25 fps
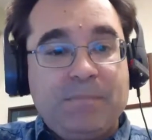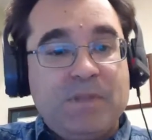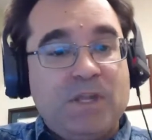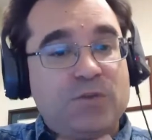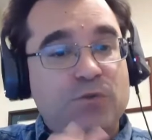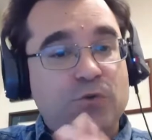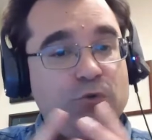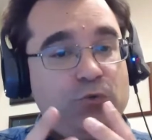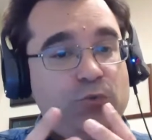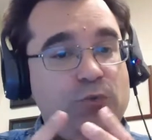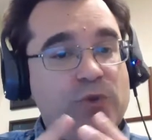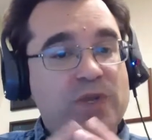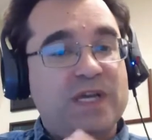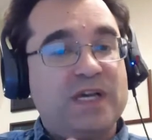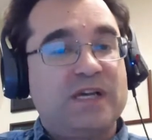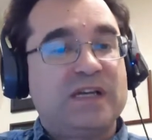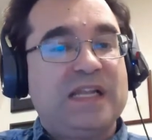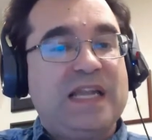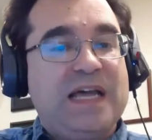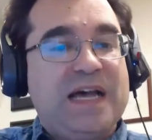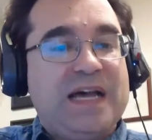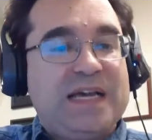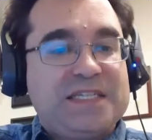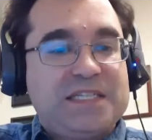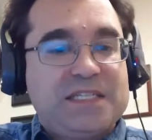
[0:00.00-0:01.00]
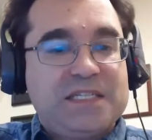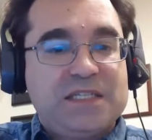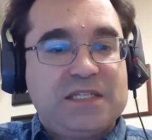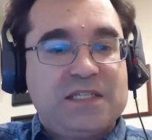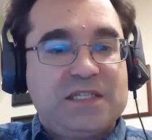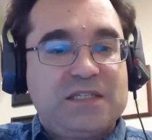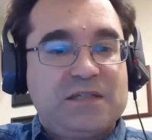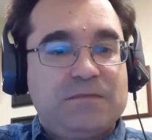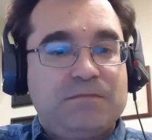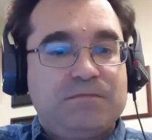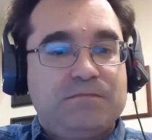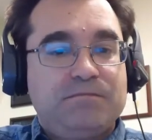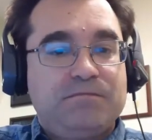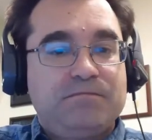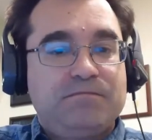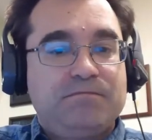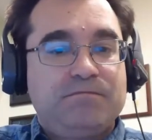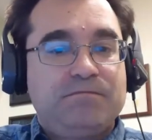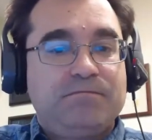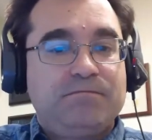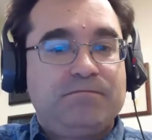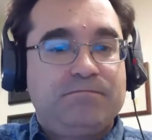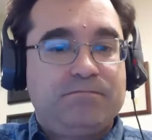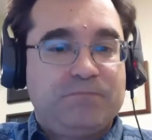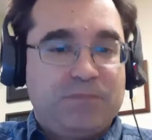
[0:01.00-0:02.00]
Third week of classes,
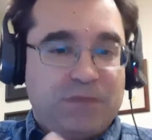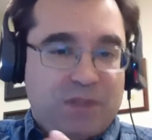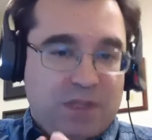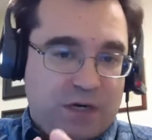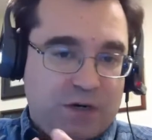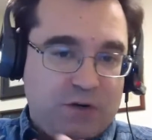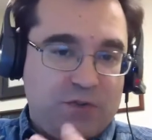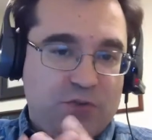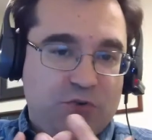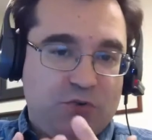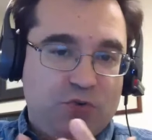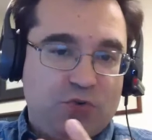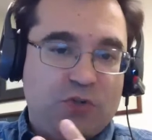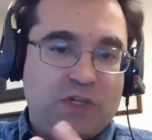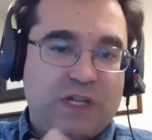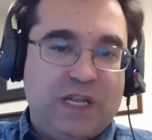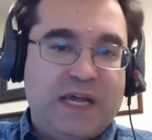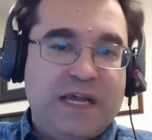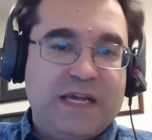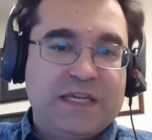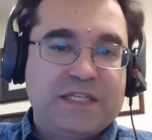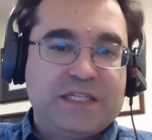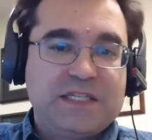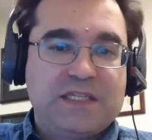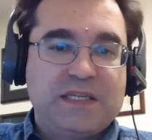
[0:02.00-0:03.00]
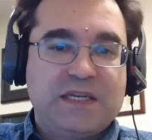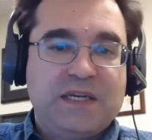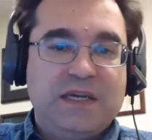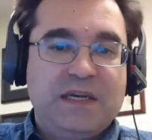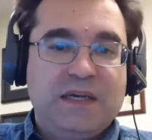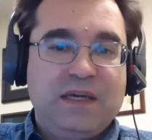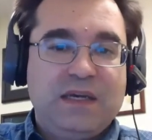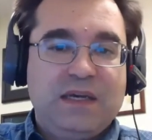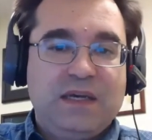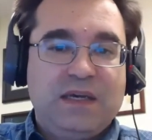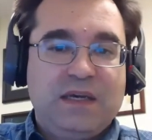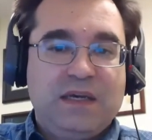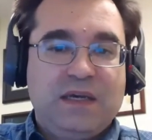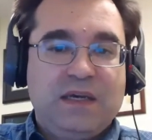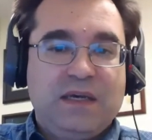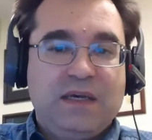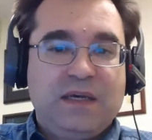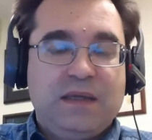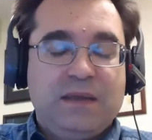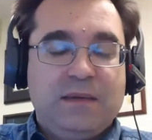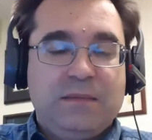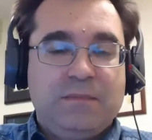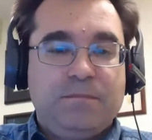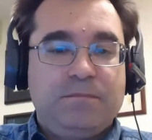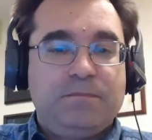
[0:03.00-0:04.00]
our third class.
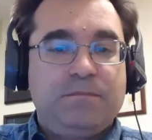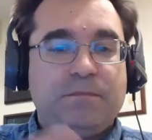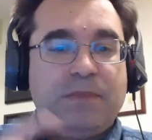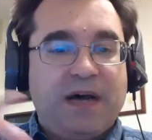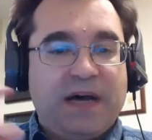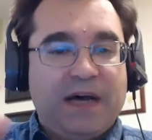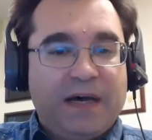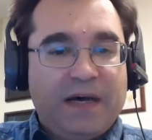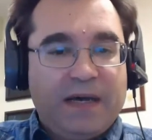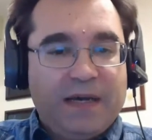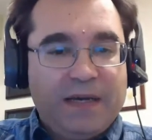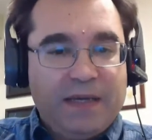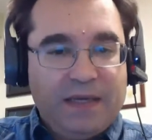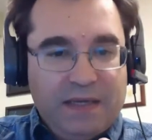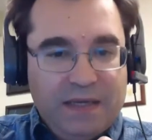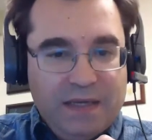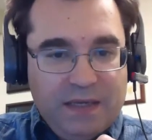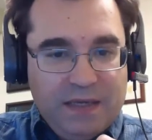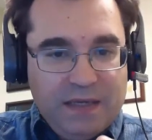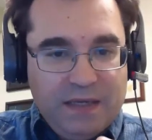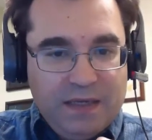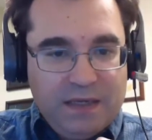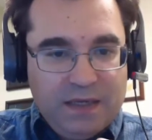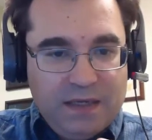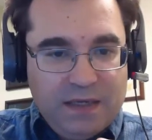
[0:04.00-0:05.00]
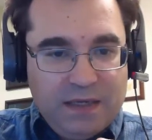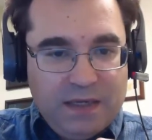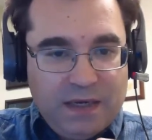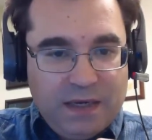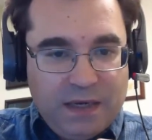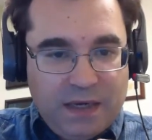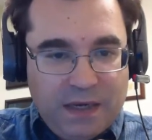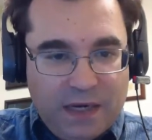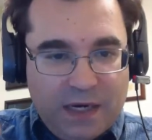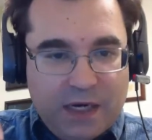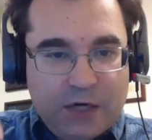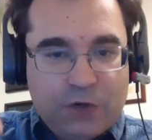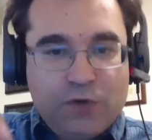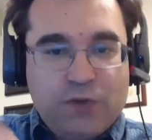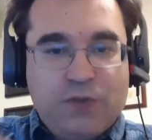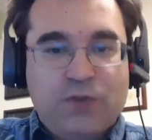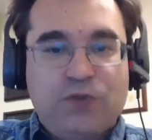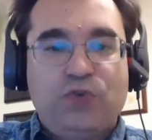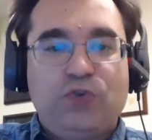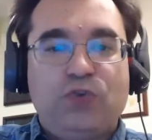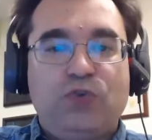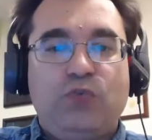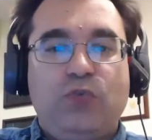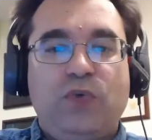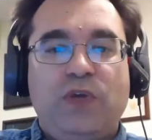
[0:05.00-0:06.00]
By our
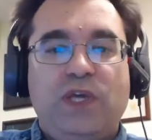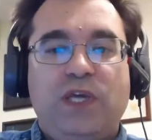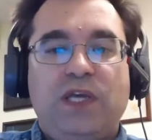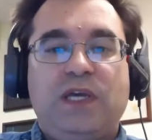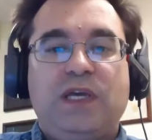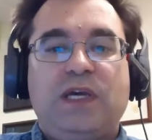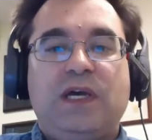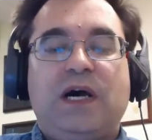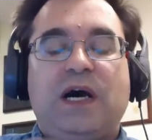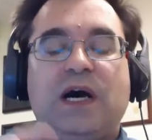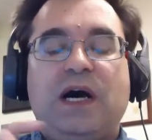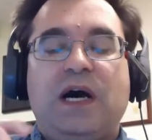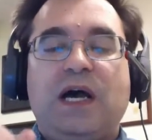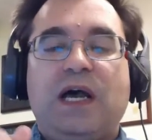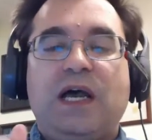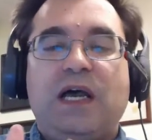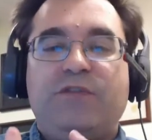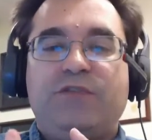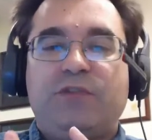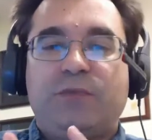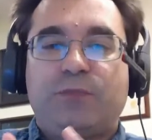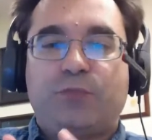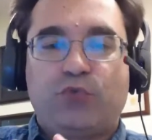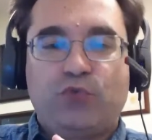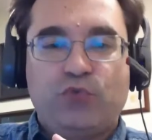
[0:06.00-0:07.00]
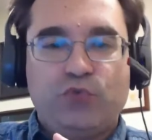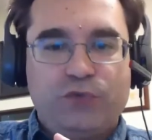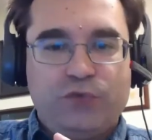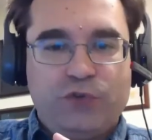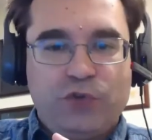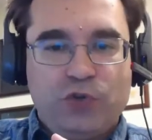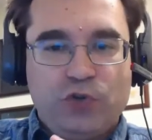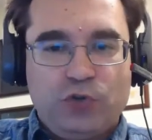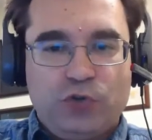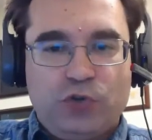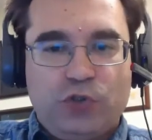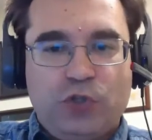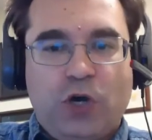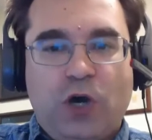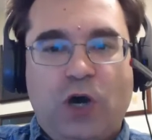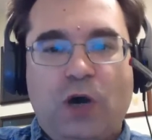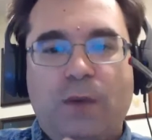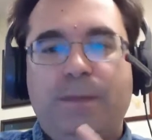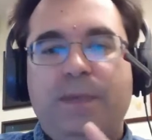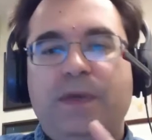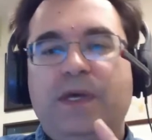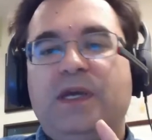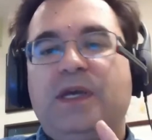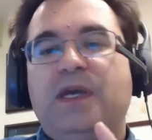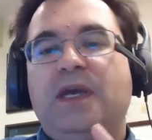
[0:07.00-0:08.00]
third week, I have approved your
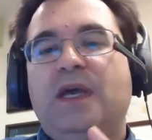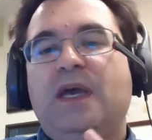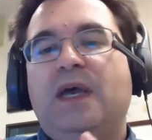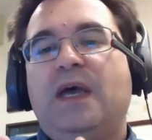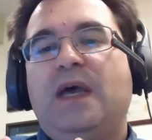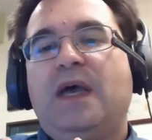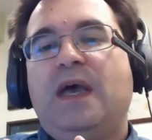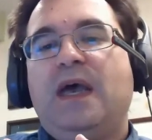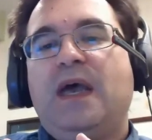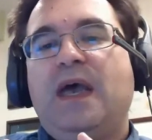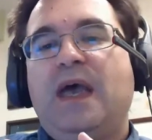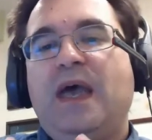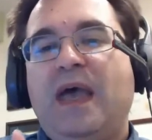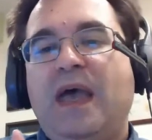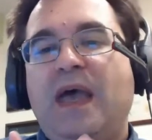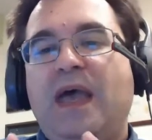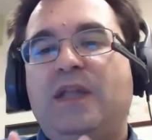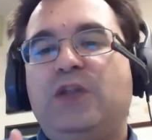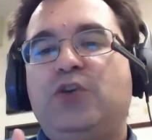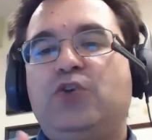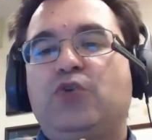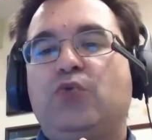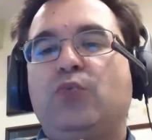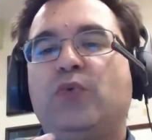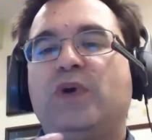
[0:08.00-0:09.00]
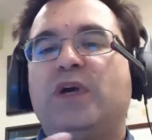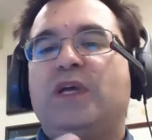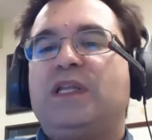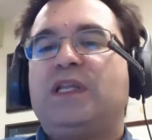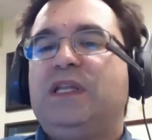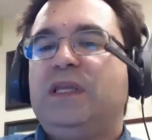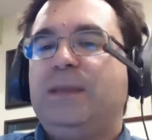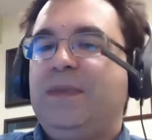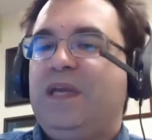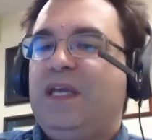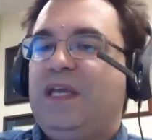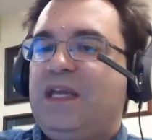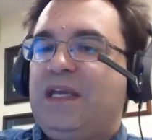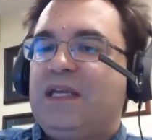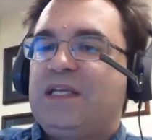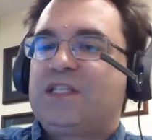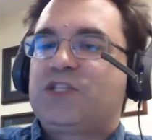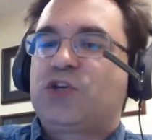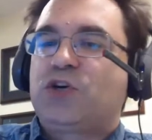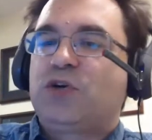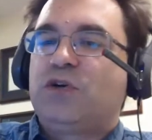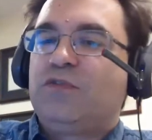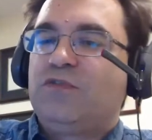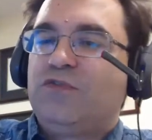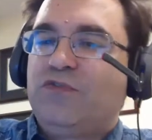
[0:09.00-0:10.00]
topic and your weekly meetings
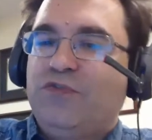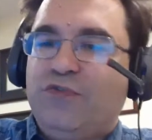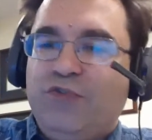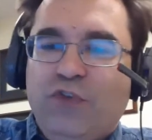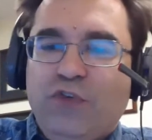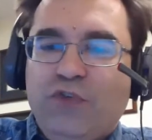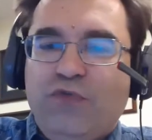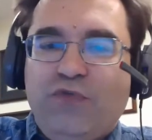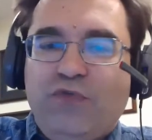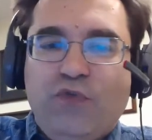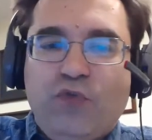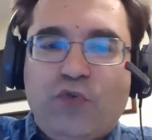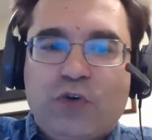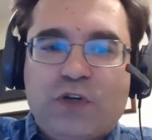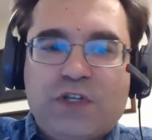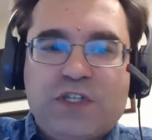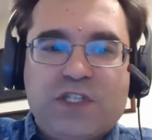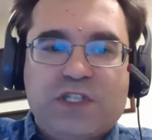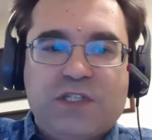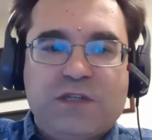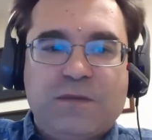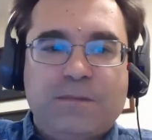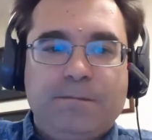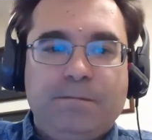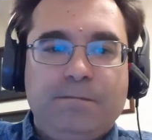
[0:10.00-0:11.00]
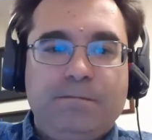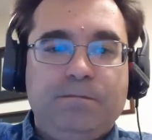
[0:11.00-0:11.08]
are in full force.